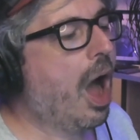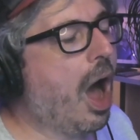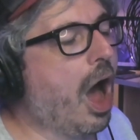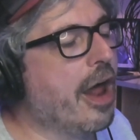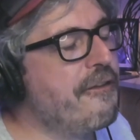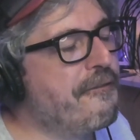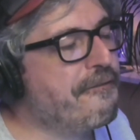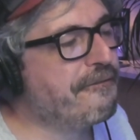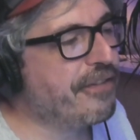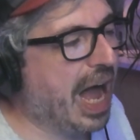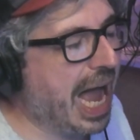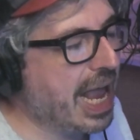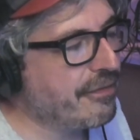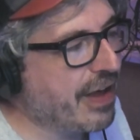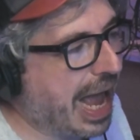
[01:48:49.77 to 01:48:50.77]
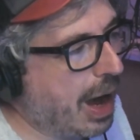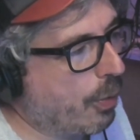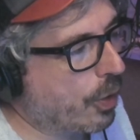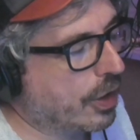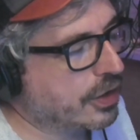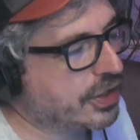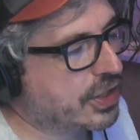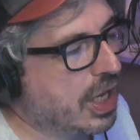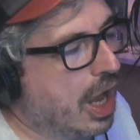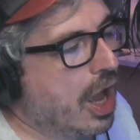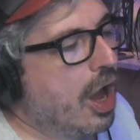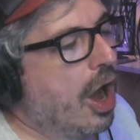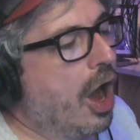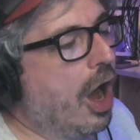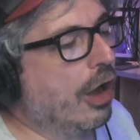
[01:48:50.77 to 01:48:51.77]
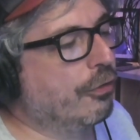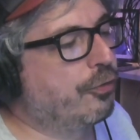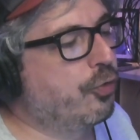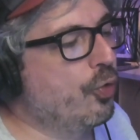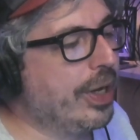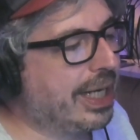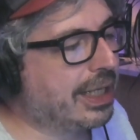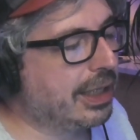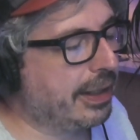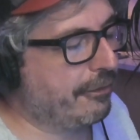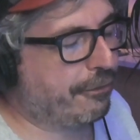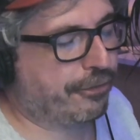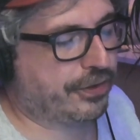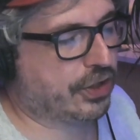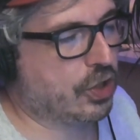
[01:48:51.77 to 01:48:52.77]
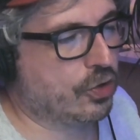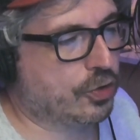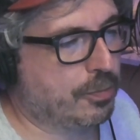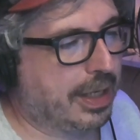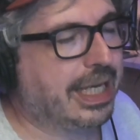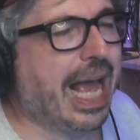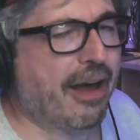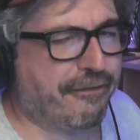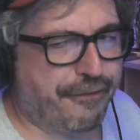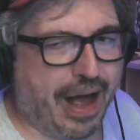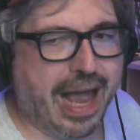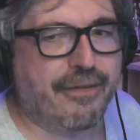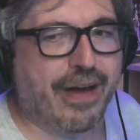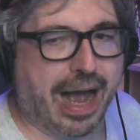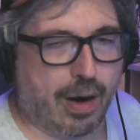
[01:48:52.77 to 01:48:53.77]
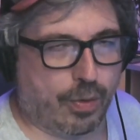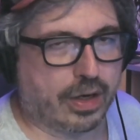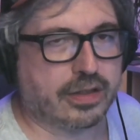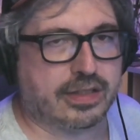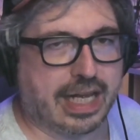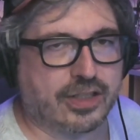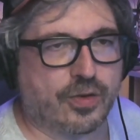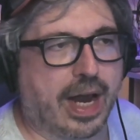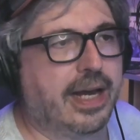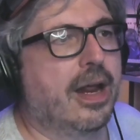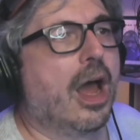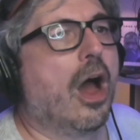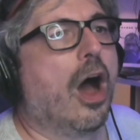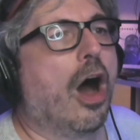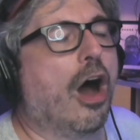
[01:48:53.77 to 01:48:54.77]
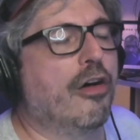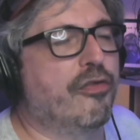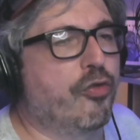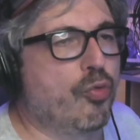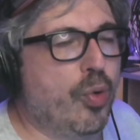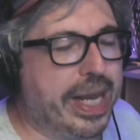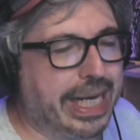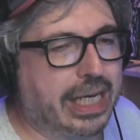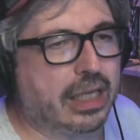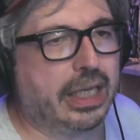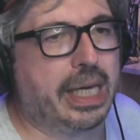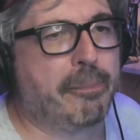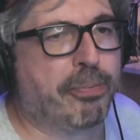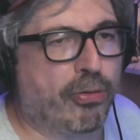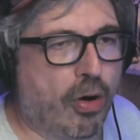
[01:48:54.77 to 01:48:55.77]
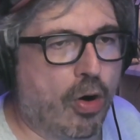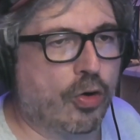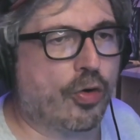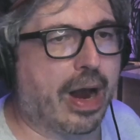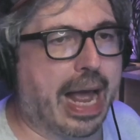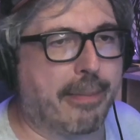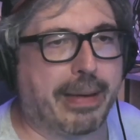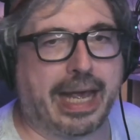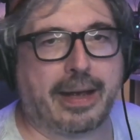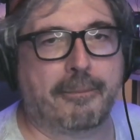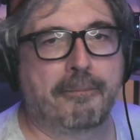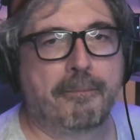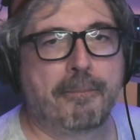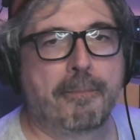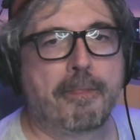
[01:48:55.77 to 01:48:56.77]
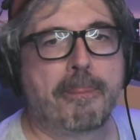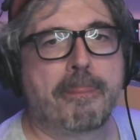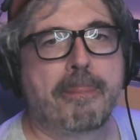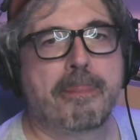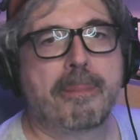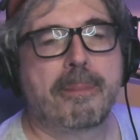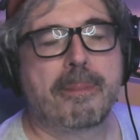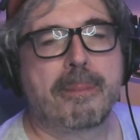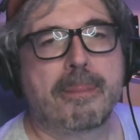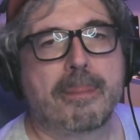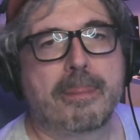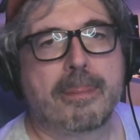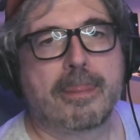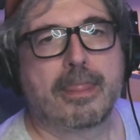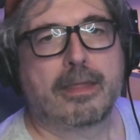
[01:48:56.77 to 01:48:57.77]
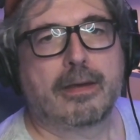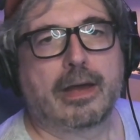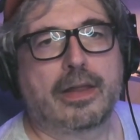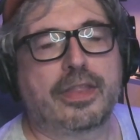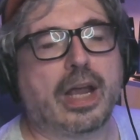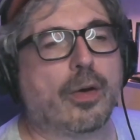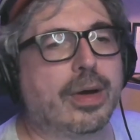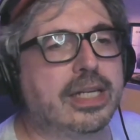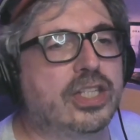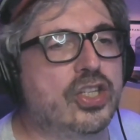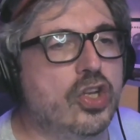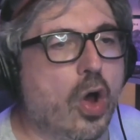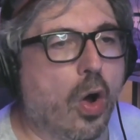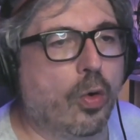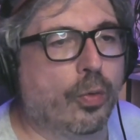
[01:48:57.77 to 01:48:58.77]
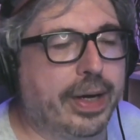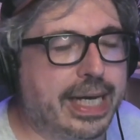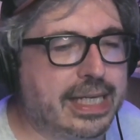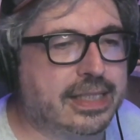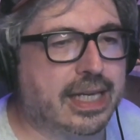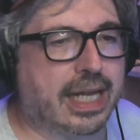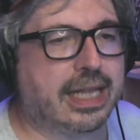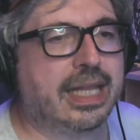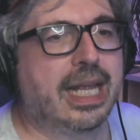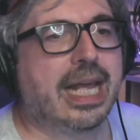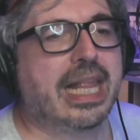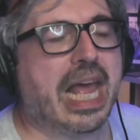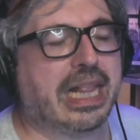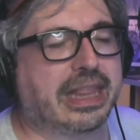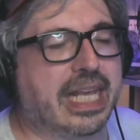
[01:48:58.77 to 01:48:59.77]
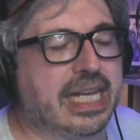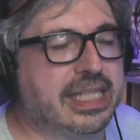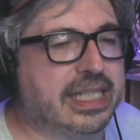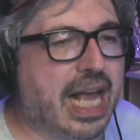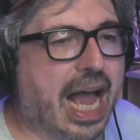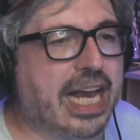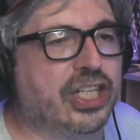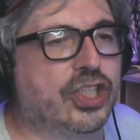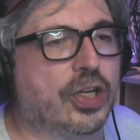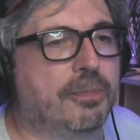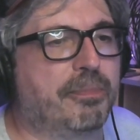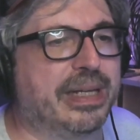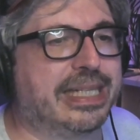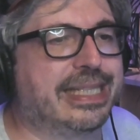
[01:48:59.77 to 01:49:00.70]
On 5 hours of weekly, excuse me, yeah, 5 hours, that's right, of weekly programming. There is no reason that this guy should be